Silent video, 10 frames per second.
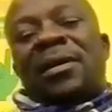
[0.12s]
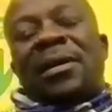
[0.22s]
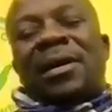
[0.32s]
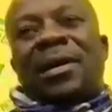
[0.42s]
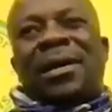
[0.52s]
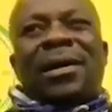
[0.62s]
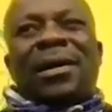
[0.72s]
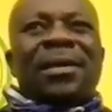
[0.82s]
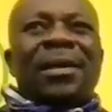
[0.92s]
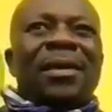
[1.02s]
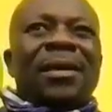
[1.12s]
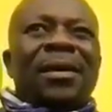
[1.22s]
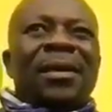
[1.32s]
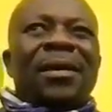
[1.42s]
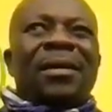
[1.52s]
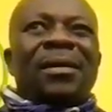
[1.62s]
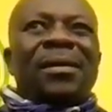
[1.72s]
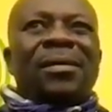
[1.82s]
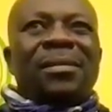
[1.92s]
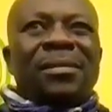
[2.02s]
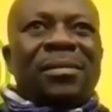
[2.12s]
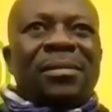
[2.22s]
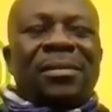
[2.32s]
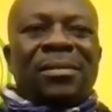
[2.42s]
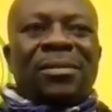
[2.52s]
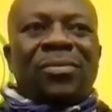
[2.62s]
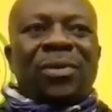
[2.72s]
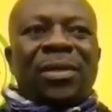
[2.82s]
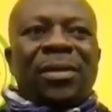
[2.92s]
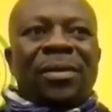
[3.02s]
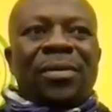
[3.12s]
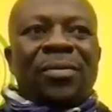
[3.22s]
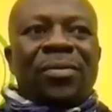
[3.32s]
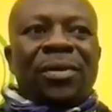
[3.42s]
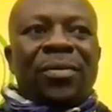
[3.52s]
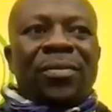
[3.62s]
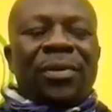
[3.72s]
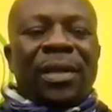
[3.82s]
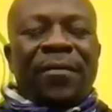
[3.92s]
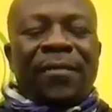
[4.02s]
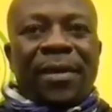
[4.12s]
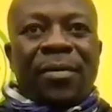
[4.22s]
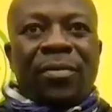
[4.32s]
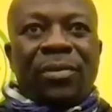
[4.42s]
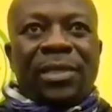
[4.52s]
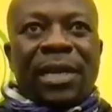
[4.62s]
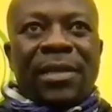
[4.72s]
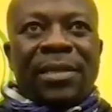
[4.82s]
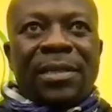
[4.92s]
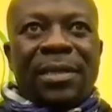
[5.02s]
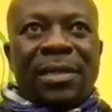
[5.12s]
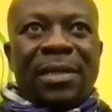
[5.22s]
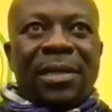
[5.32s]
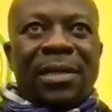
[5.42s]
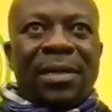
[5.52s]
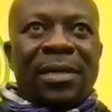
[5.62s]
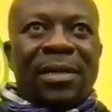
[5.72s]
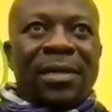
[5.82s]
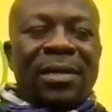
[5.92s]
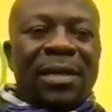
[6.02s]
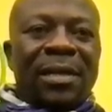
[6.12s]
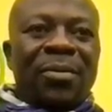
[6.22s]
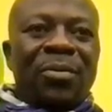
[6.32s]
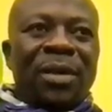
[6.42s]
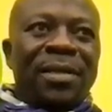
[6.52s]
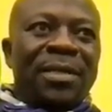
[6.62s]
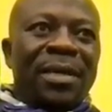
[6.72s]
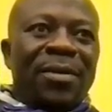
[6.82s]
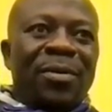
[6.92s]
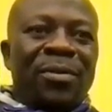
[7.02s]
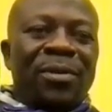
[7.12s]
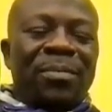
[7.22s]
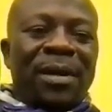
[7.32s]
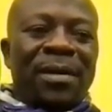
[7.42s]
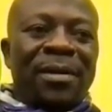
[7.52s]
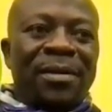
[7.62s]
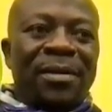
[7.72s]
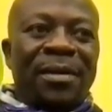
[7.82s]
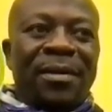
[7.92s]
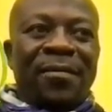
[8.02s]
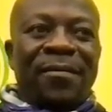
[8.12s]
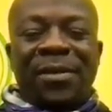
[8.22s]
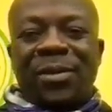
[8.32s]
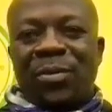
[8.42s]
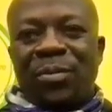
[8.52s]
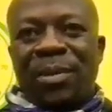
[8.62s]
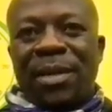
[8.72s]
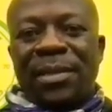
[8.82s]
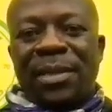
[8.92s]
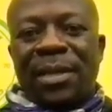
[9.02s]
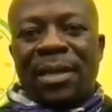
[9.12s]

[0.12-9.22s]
I think we had a very good start. I think we hit a crossbar in the first 2 minutes.